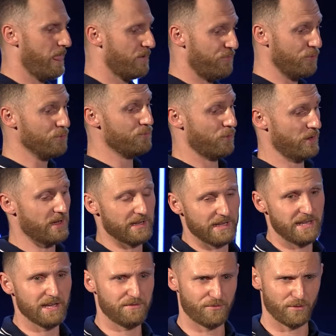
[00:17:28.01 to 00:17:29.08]
fruit we're going to
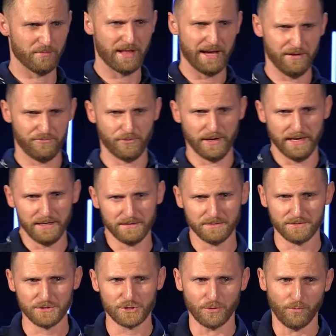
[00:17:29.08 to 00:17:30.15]
get from life, right?
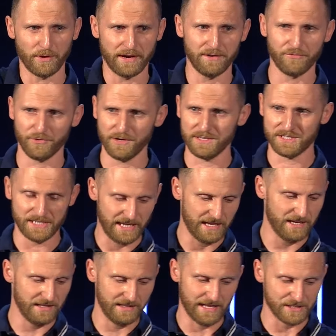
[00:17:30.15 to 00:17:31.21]
So whatever is
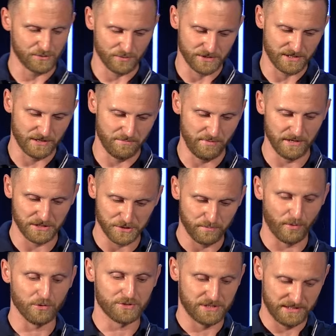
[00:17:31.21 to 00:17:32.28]
hidden, that's what's going to be
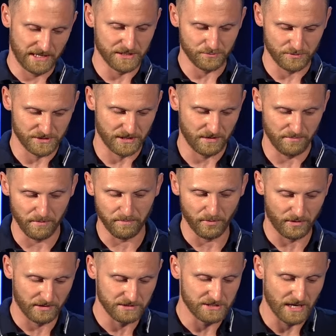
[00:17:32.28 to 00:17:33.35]
exposed, and that's what's going to be
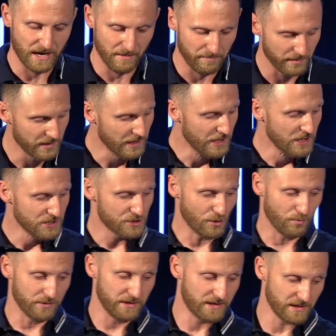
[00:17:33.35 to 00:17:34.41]
put on top. So
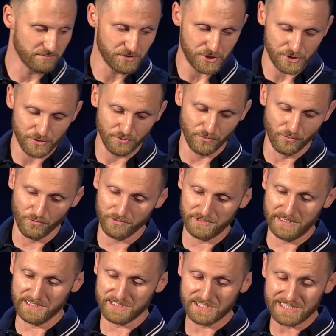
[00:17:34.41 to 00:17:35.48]
when it comes to
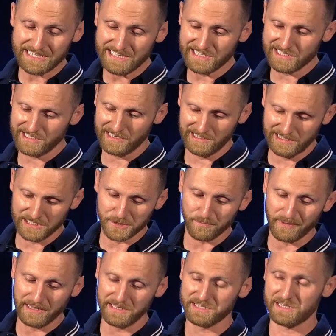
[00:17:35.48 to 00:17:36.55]
this season and this
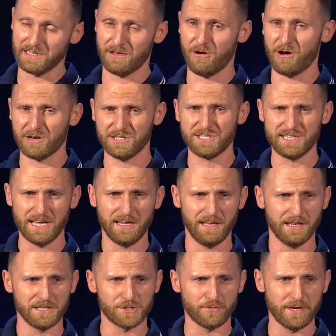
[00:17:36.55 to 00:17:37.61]
place that God is
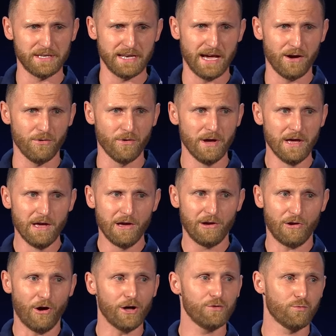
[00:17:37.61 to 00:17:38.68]
taking us right now,
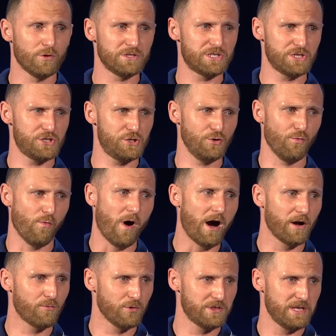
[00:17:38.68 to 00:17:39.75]
God wants us to
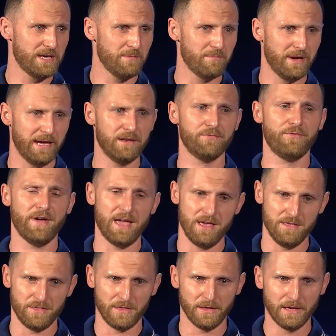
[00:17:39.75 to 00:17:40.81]
walk with Him in
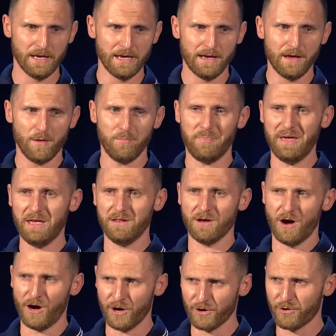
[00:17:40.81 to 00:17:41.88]
faith, being
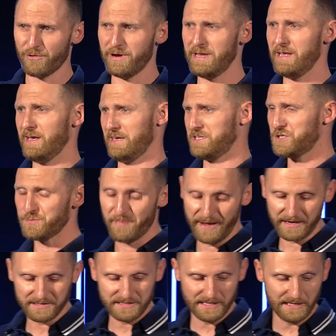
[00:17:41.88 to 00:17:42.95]
hungry,
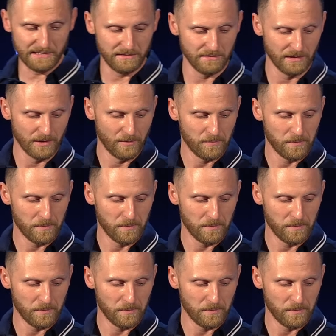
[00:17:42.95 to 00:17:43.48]
expecting,